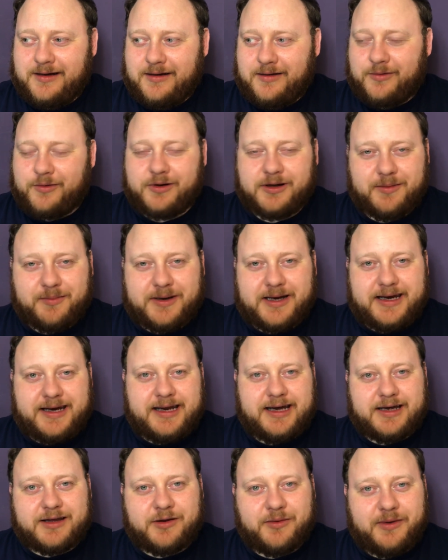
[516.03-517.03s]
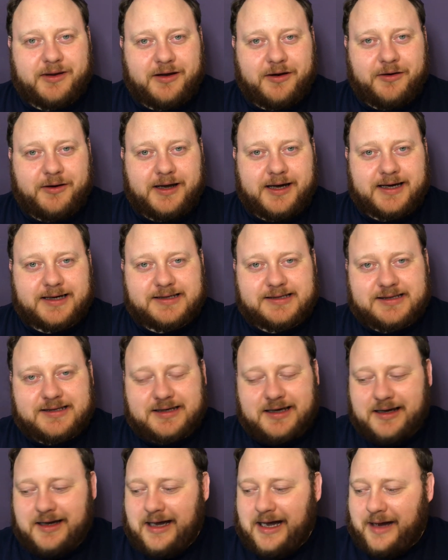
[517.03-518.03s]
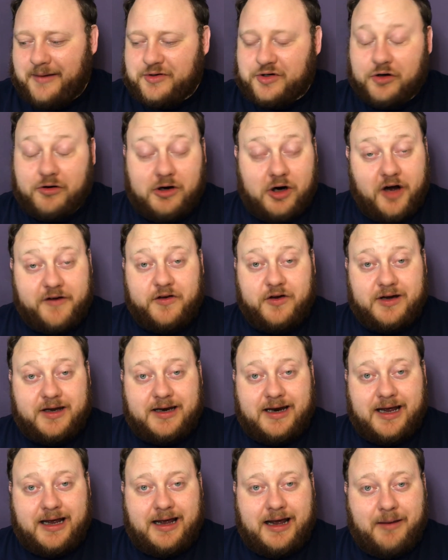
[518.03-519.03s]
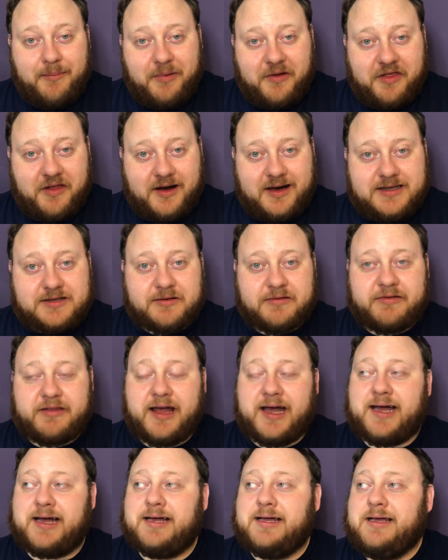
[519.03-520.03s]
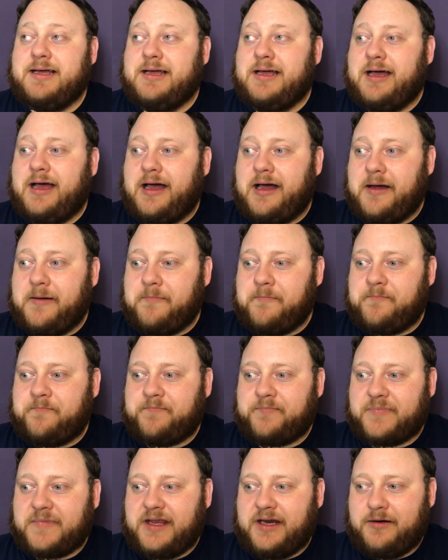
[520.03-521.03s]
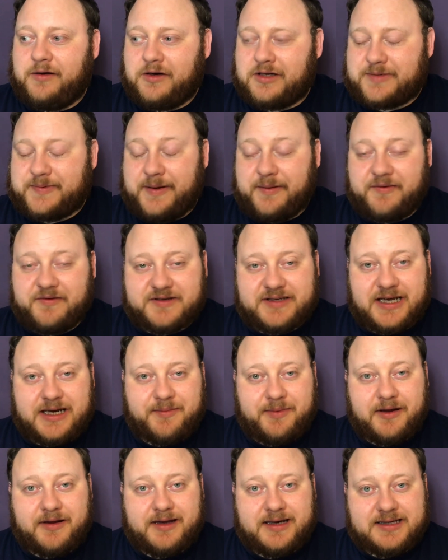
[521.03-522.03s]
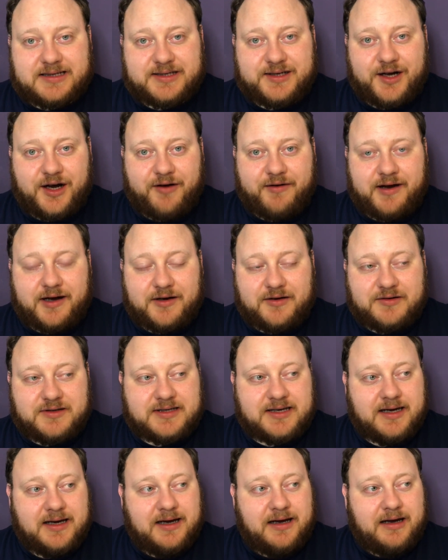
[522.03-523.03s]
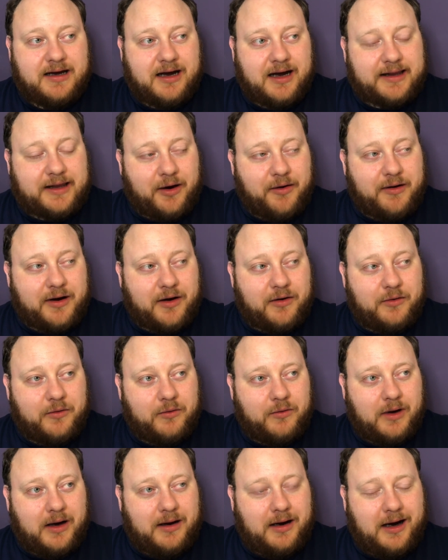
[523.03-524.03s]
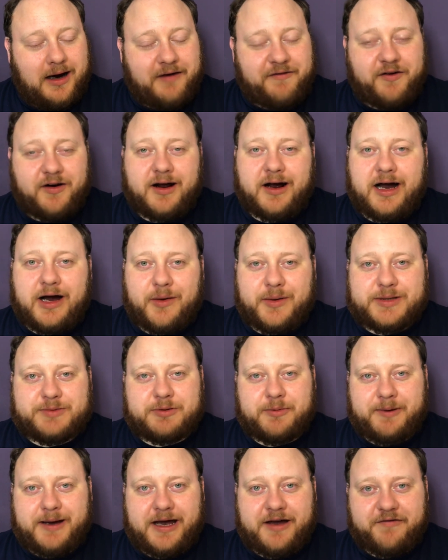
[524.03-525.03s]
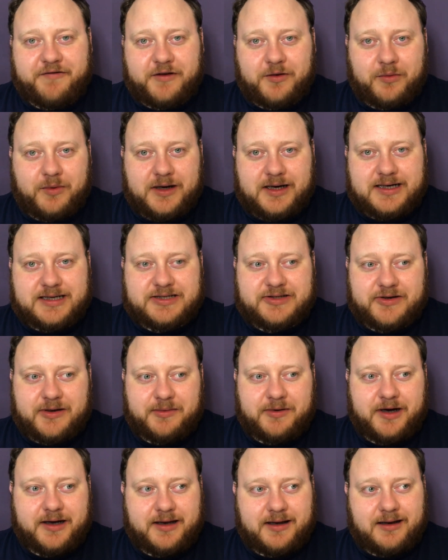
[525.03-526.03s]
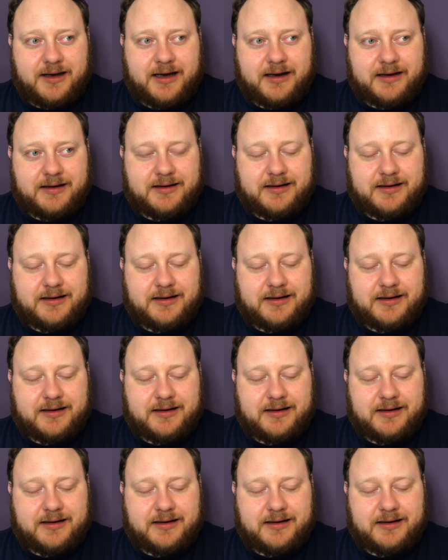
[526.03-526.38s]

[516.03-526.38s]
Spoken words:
what the bleeding neck do we do next? I'm sure a lot of you can empathize with that. You know, lots of people have said about their scenarios. I don't know. I feel like I always prepare for the worst. So I'm kind of like,